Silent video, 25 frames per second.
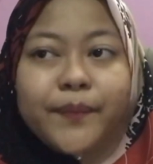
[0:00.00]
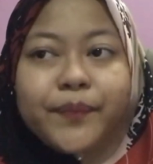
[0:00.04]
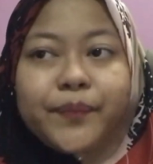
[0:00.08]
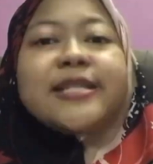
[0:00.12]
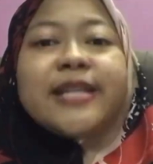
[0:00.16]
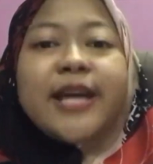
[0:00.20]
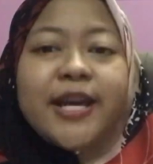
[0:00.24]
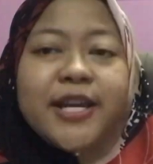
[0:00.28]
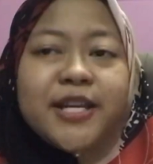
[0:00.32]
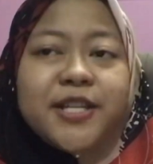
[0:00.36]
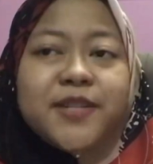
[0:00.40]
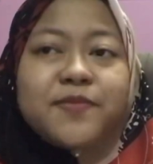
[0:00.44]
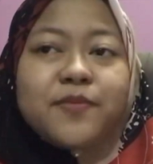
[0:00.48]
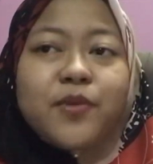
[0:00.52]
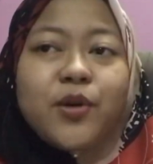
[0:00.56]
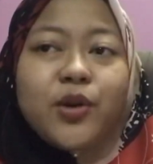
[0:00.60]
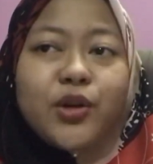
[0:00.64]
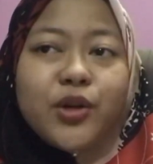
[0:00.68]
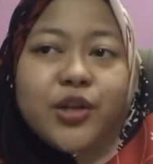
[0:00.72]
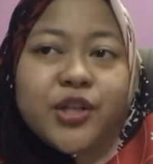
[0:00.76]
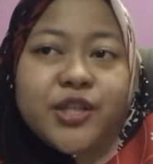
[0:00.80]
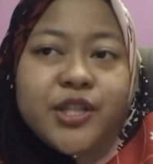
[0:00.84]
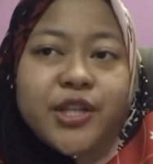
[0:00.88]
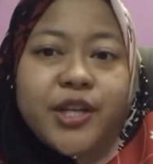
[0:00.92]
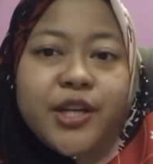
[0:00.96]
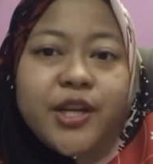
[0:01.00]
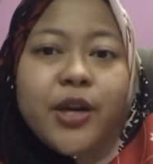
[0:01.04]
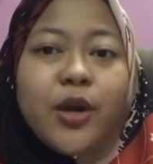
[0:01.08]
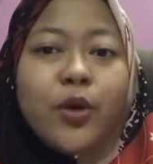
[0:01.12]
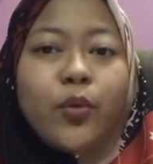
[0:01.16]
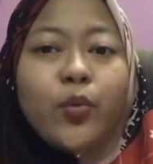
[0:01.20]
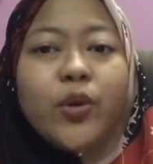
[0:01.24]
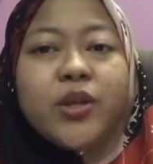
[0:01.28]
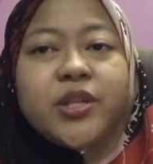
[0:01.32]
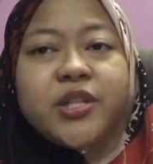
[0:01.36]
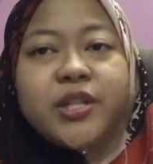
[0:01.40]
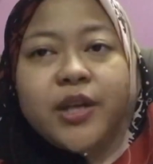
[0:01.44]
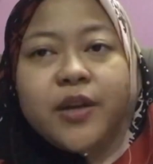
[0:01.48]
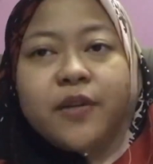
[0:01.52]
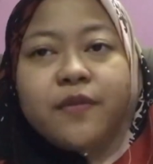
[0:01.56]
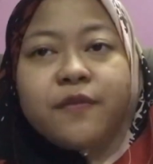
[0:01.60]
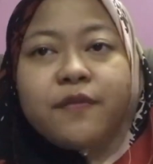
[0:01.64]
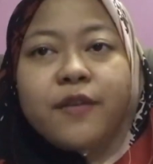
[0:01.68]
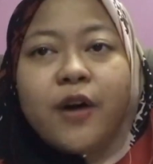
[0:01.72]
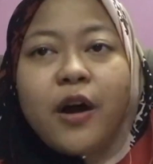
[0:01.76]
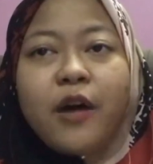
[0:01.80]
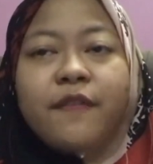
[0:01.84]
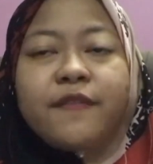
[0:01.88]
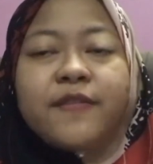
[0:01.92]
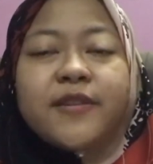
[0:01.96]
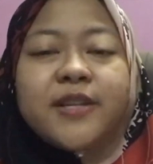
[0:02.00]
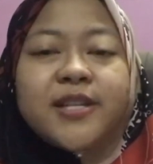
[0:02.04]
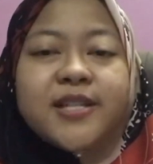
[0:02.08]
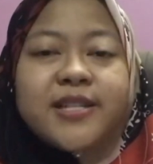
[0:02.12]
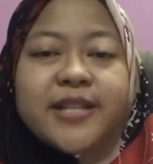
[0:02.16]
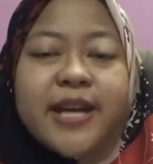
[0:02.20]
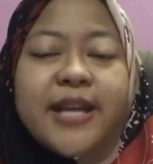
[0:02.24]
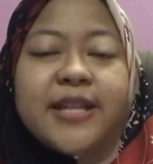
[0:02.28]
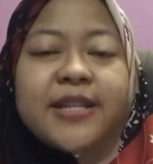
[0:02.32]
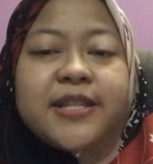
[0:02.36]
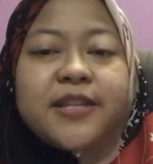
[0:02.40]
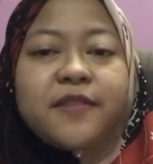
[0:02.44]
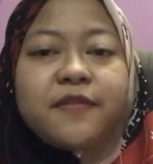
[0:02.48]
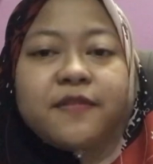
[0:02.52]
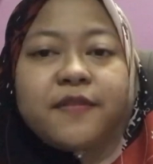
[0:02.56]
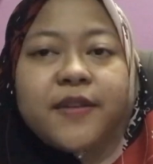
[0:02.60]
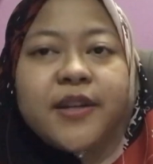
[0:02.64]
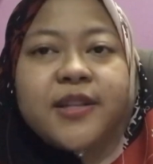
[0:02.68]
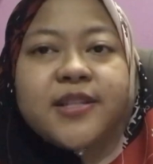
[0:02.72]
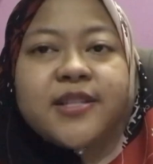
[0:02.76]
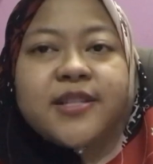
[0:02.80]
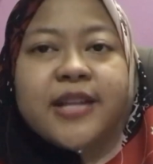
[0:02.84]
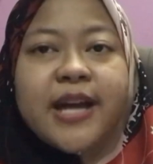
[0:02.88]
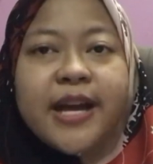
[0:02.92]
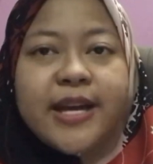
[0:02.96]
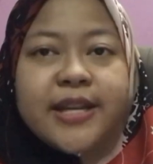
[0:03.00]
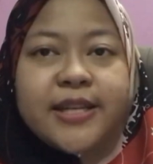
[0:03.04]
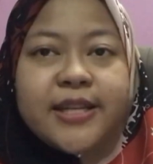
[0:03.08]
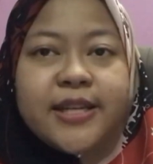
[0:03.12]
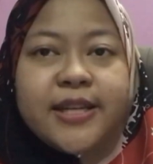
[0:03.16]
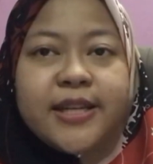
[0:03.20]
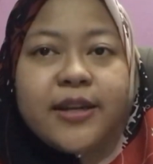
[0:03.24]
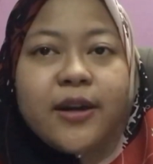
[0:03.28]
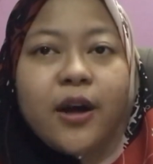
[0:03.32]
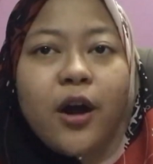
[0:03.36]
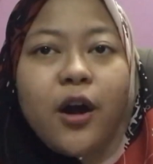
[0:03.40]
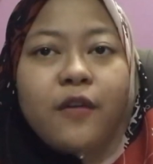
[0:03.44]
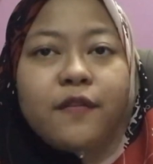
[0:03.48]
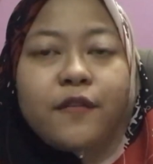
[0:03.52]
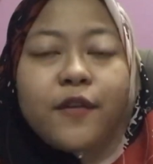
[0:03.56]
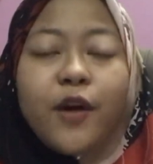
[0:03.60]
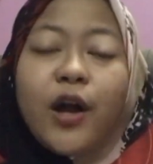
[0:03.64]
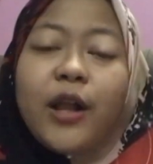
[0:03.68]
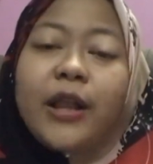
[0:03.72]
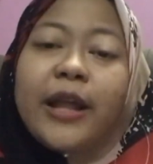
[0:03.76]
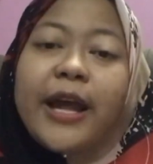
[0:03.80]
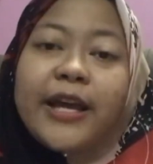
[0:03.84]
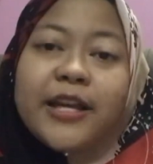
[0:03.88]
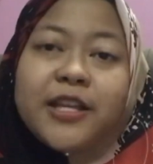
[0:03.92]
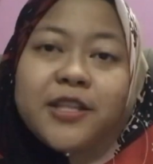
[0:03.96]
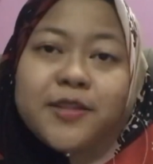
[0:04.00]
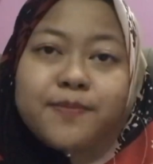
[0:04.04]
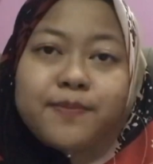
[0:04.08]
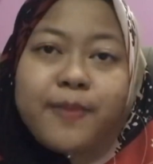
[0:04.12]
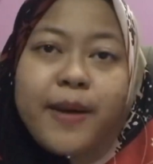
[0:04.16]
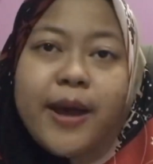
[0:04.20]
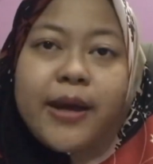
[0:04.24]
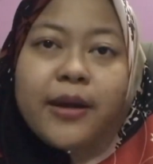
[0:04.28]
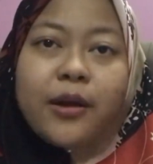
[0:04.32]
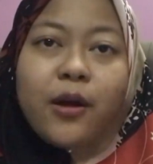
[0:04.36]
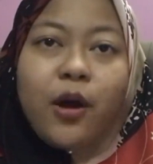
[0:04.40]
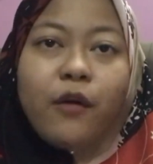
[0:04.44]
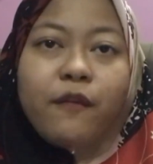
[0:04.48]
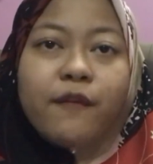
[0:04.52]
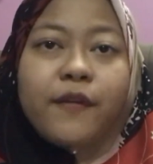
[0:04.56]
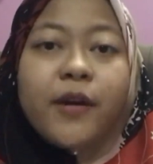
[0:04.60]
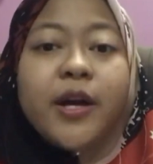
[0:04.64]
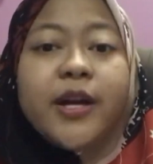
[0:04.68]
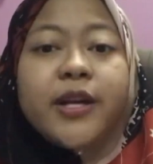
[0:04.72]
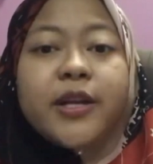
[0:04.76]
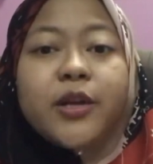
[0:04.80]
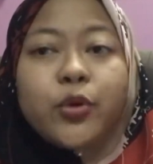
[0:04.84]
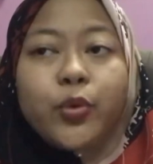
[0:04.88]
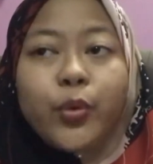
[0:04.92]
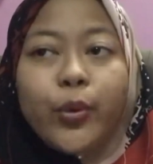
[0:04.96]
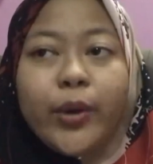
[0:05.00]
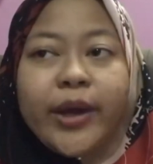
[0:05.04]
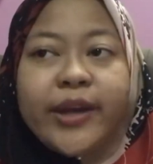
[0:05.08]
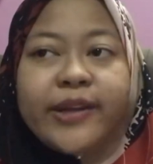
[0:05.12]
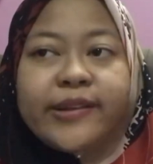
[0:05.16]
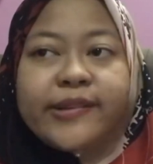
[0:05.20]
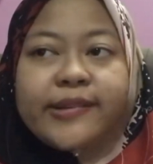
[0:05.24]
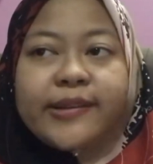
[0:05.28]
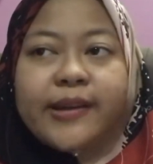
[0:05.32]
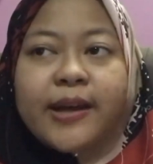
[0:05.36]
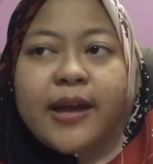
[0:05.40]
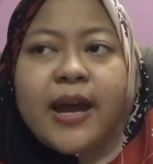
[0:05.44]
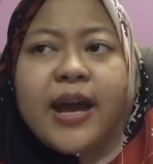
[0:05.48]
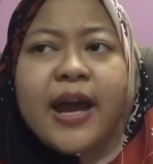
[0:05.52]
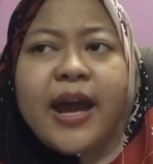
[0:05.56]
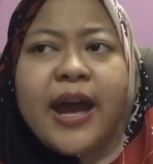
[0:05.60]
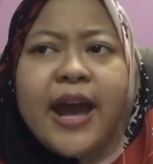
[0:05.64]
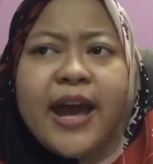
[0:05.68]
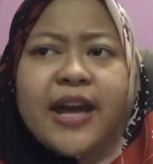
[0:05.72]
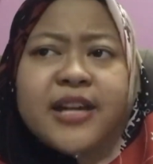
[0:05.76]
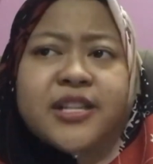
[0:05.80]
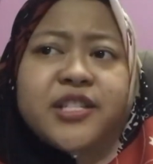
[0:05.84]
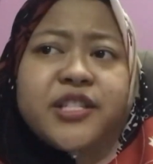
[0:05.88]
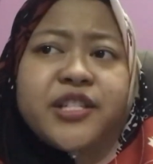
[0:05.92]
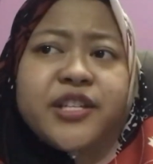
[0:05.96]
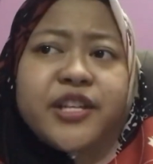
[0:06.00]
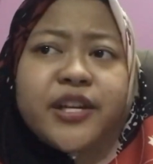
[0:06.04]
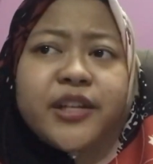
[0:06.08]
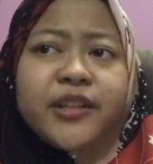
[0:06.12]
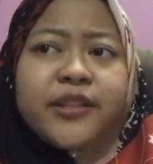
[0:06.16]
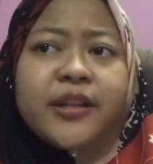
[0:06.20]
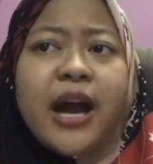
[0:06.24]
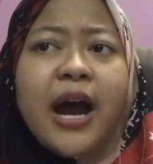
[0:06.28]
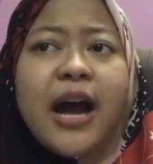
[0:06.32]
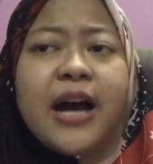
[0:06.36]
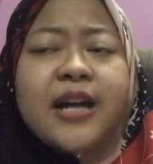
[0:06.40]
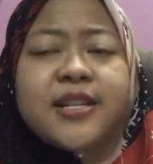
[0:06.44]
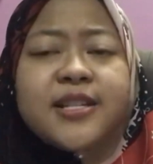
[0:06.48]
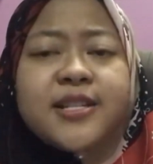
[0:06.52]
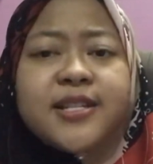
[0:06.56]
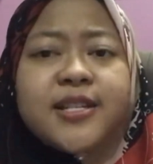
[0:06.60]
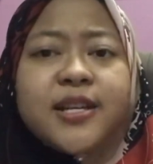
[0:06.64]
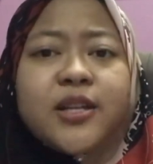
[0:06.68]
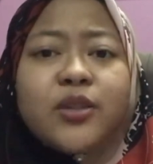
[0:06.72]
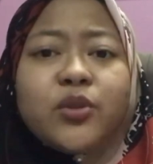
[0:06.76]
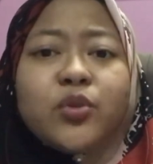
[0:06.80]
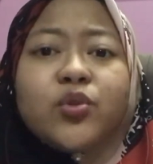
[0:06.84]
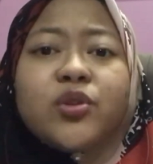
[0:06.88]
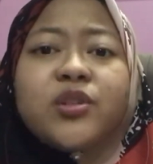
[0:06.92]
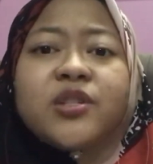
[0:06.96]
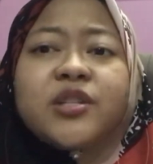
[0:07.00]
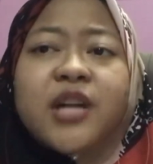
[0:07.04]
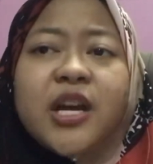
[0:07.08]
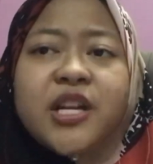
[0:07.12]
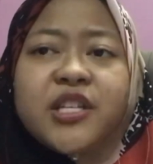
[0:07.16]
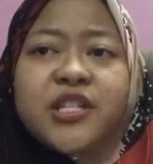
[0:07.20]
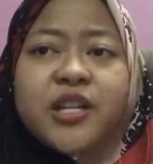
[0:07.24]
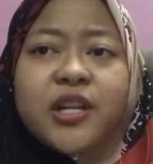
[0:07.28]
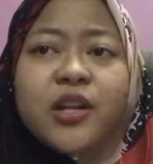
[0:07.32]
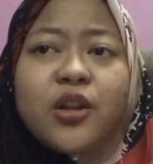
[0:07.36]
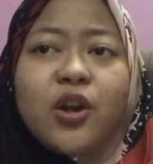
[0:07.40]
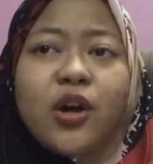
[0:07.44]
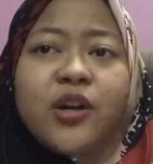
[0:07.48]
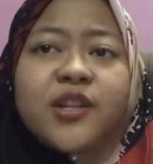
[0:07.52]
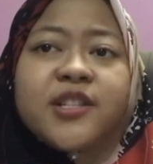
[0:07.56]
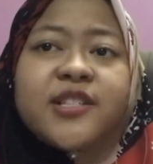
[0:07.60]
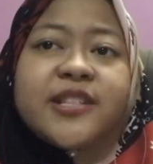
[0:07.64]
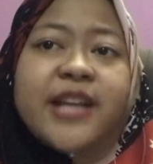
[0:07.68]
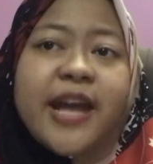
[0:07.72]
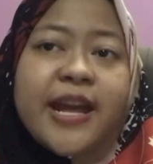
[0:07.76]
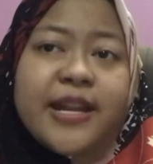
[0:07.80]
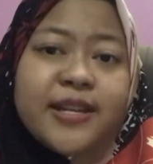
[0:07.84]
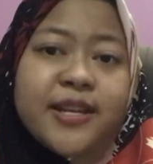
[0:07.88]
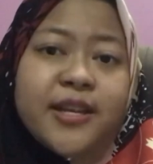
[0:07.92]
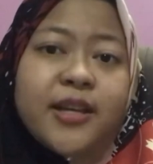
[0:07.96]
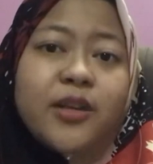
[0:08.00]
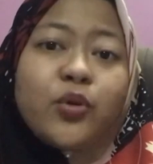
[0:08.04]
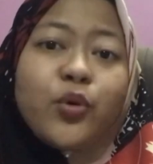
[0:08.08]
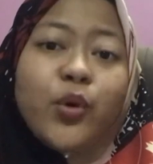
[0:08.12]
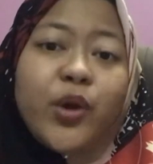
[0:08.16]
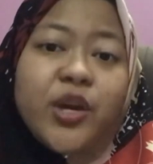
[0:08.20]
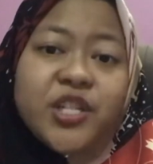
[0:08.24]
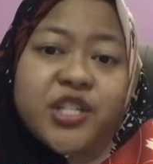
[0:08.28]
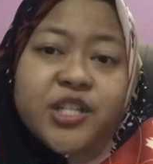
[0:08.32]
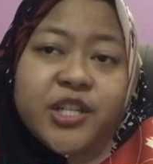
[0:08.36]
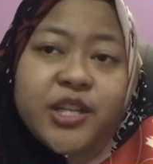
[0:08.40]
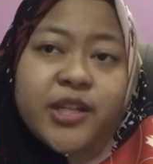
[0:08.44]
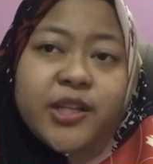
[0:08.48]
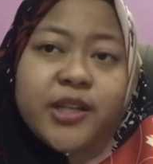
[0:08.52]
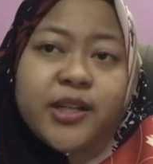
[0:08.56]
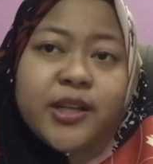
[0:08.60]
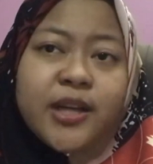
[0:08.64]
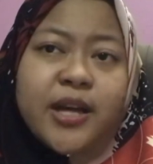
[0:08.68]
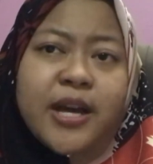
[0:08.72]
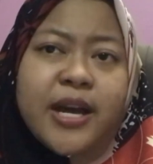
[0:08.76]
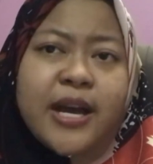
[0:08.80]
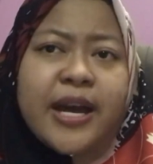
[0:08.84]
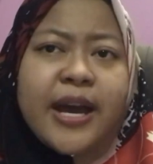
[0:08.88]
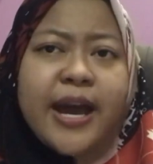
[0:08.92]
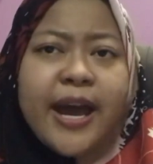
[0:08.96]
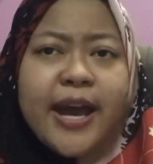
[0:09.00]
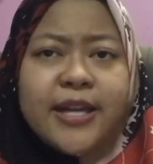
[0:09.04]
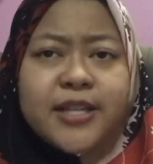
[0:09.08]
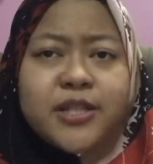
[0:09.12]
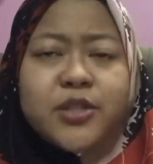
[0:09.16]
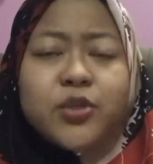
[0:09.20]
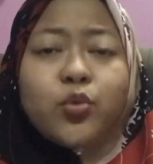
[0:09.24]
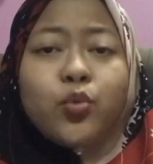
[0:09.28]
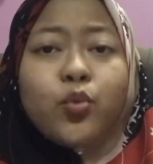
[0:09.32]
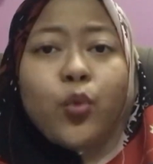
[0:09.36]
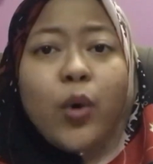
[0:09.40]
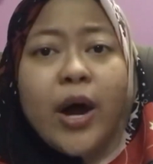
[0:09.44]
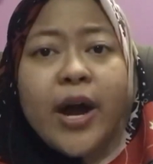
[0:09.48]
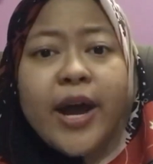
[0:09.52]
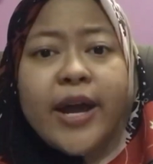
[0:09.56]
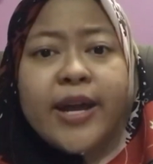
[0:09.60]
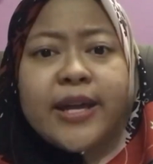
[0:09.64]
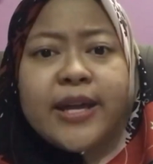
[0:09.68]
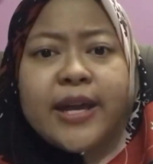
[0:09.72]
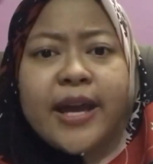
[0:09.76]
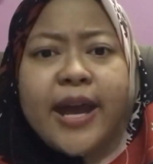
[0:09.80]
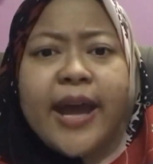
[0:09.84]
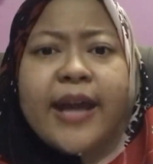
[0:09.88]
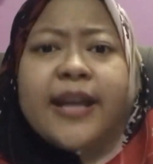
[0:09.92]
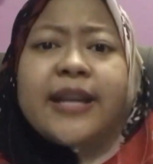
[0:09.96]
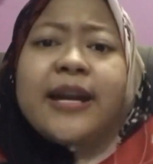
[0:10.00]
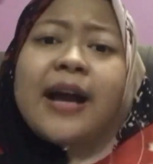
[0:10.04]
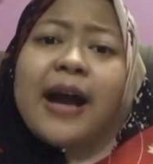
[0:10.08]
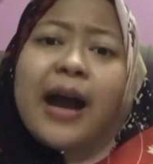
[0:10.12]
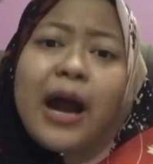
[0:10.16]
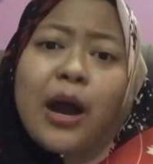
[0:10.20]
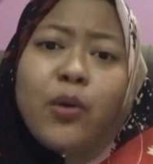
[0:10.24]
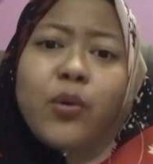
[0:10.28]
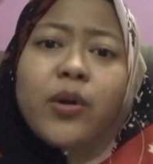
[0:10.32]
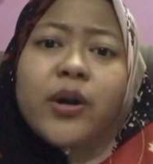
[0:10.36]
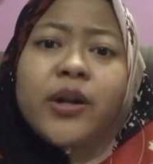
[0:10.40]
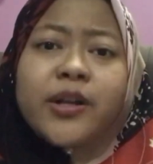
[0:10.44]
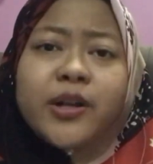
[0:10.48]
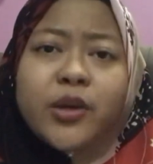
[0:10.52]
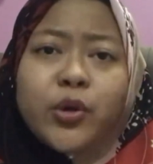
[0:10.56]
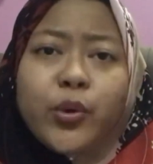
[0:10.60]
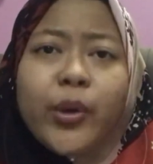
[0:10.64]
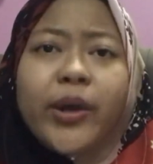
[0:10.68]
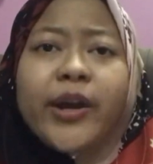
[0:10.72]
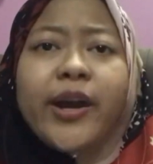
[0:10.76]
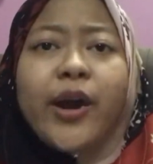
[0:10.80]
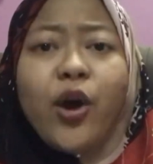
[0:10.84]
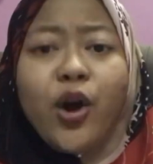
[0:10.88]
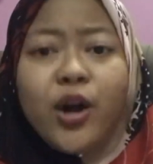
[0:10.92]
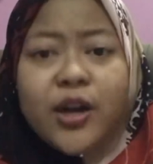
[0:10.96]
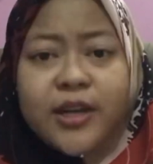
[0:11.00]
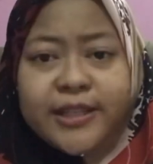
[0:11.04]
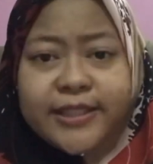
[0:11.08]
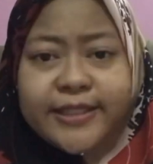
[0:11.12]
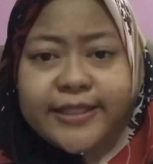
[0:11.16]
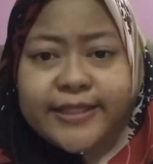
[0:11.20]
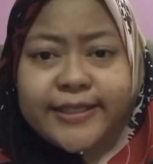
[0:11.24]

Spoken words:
Seismology, which involved the scientific study of all aspects of earthquakes, has yielded answer to such long-standing questions as why and how earthquakes occur.